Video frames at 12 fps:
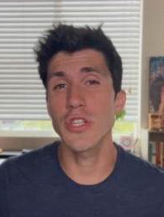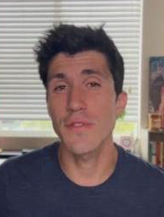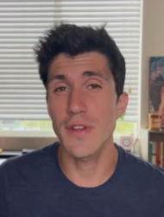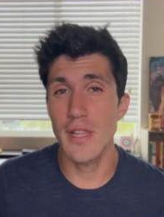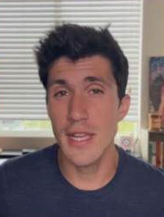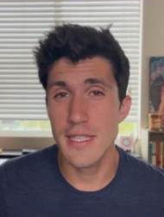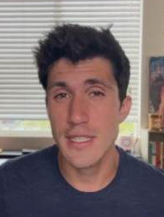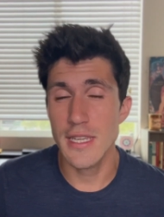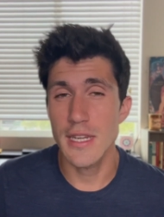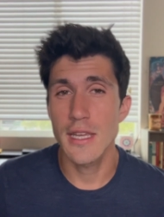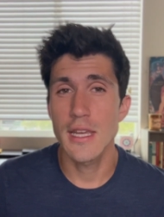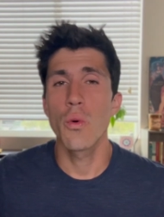of
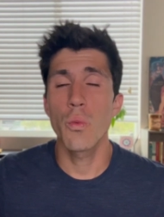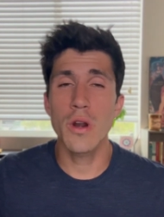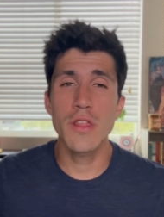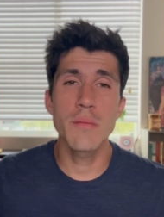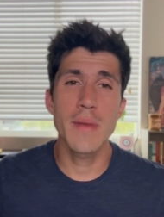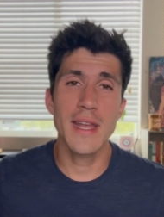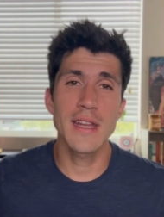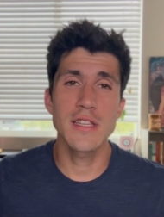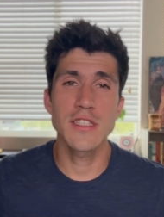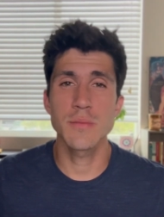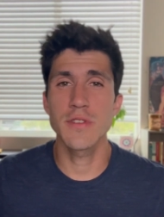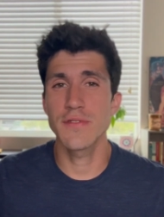glycine. One of the
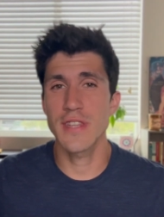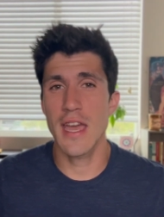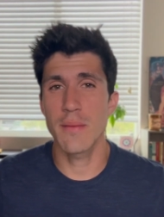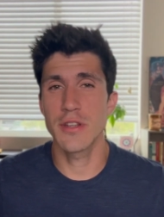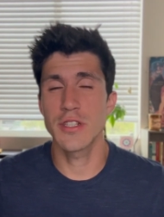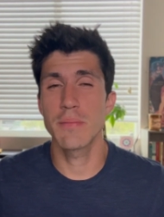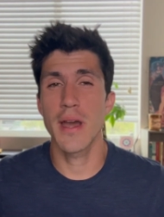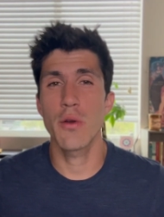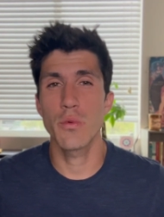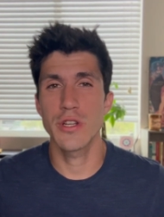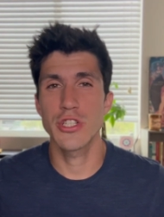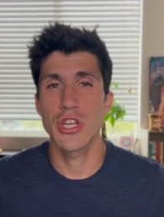mechanisms of damage by
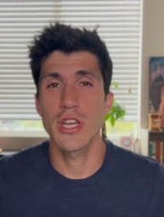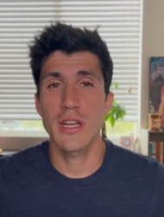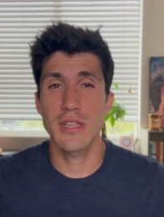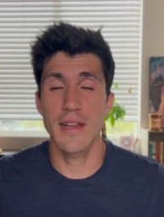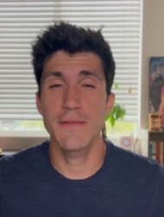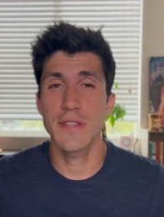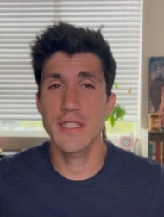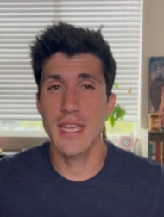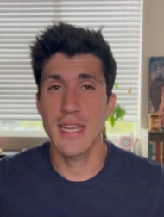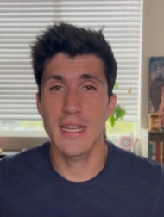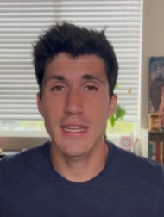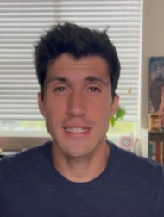which
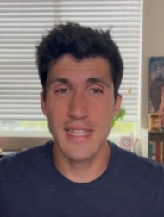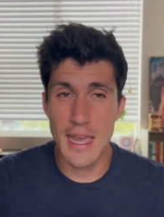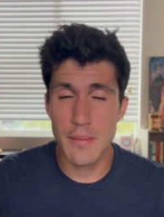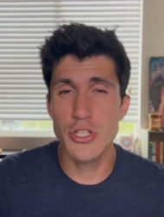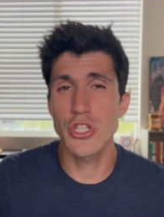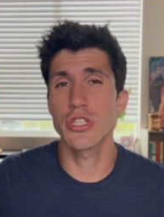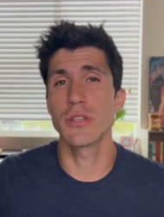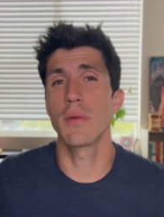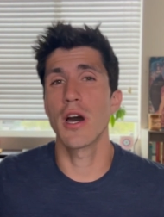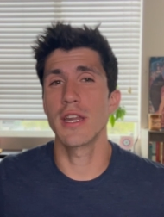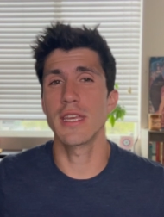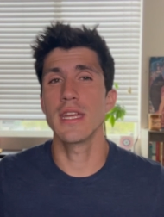glyphosate damages the
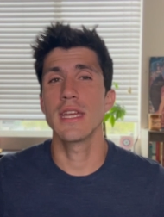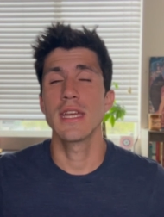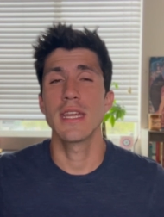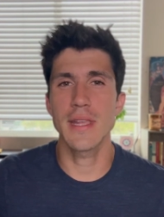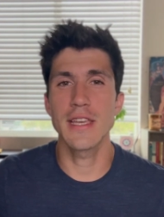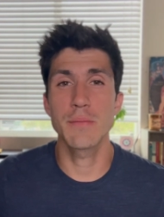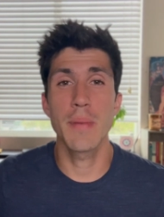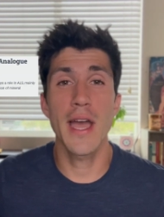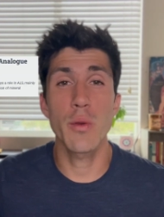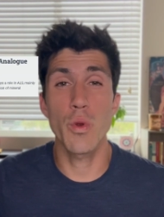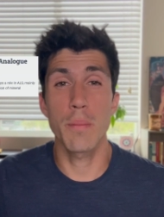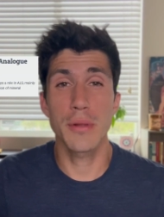body is by
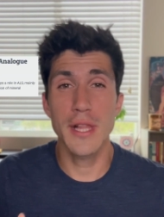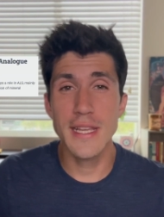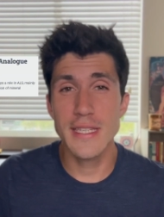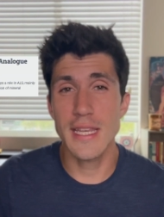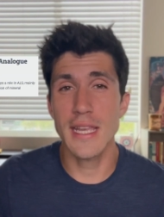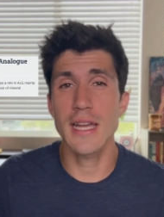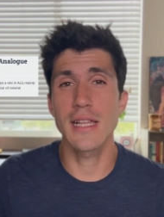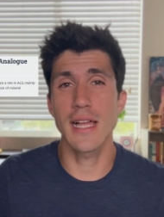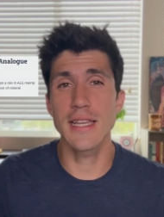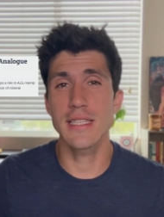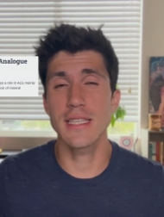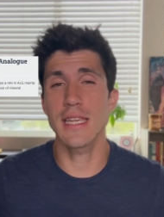replacing
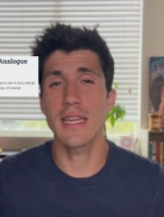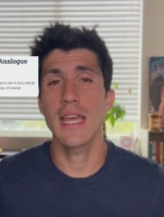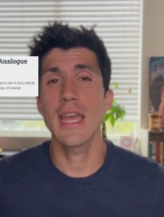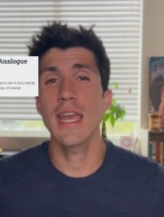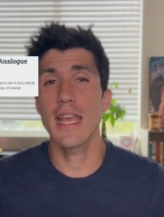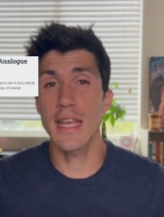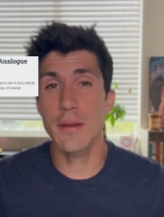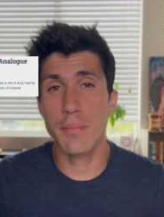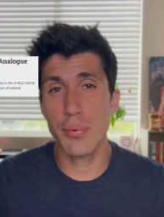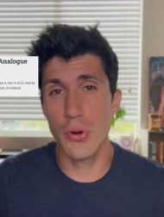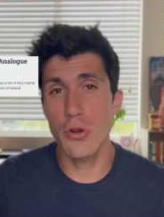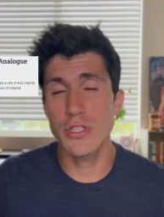glycine in
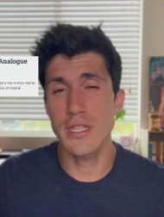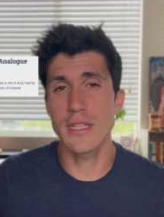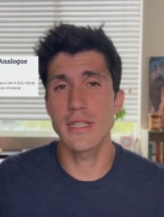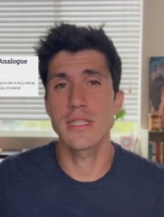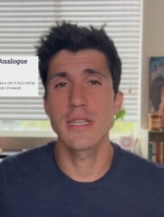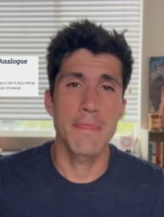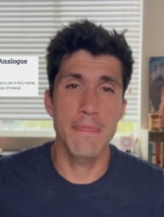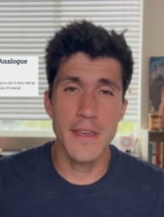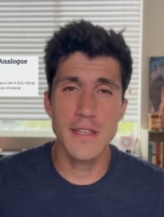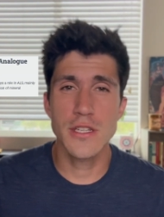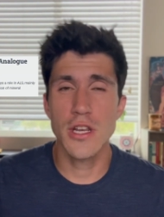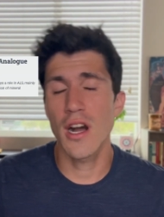proteins.
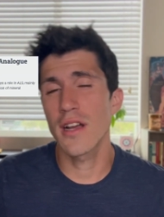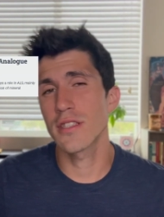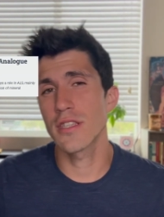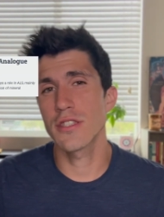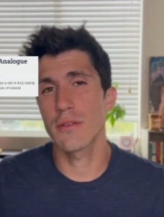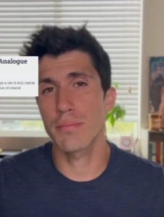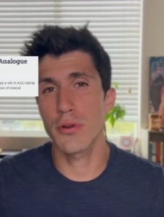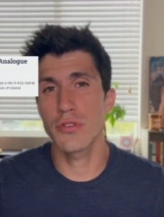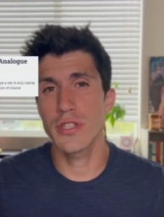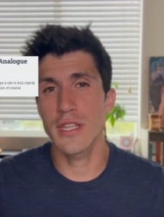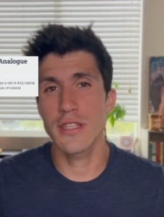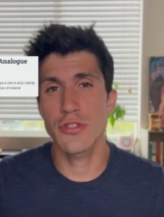This causes the
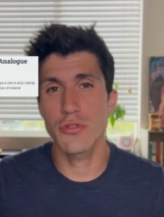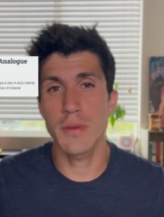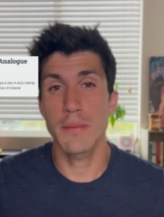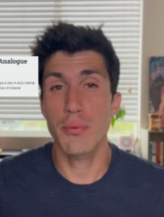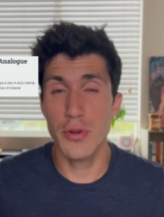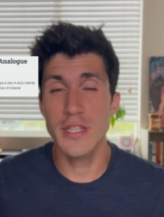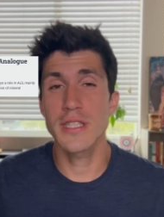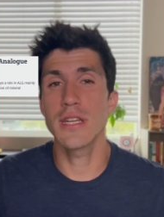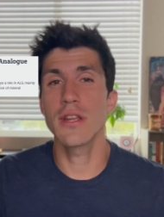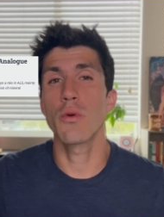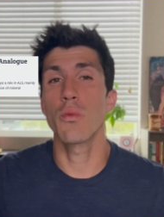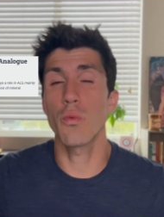proteins to be
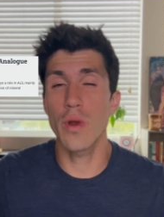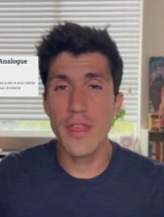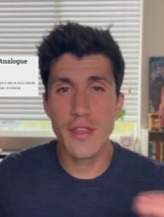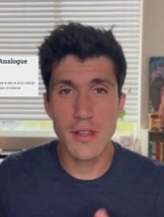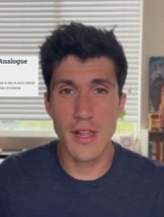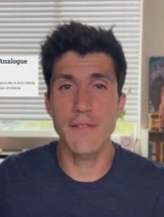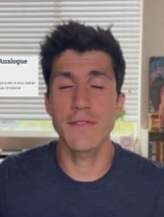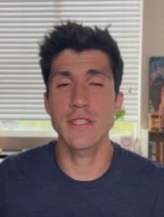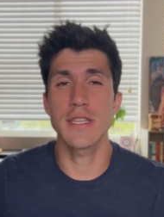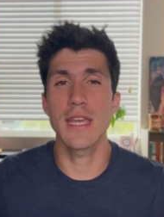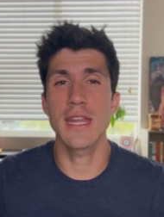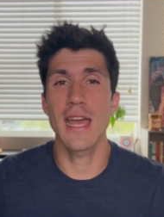printed with
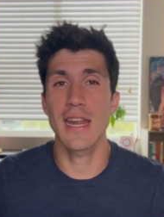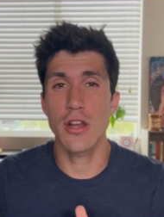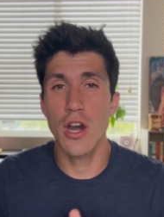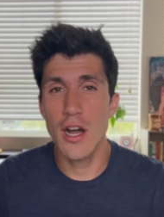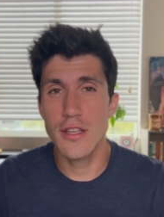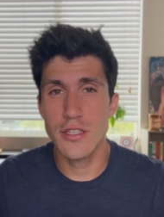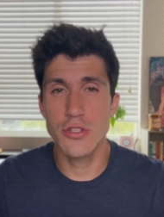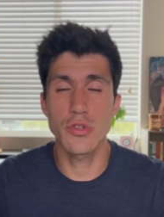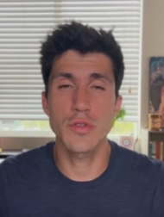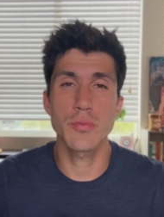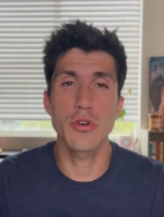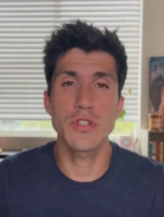glyphosate and causes
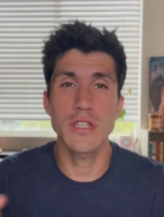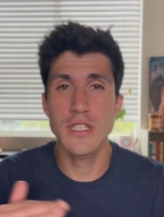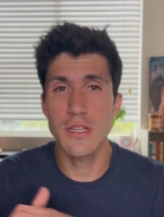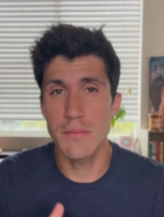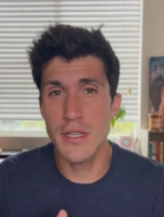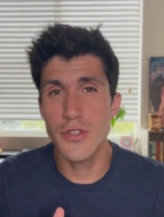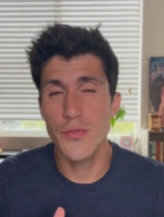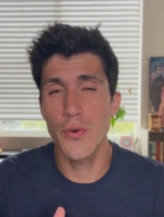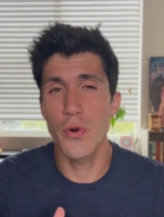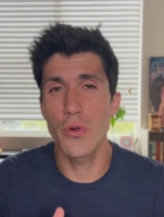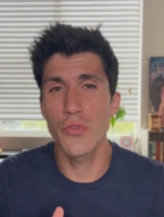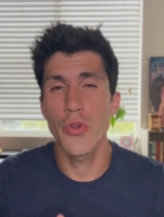those proteins to
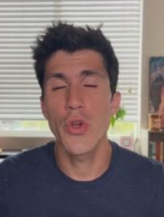misfold,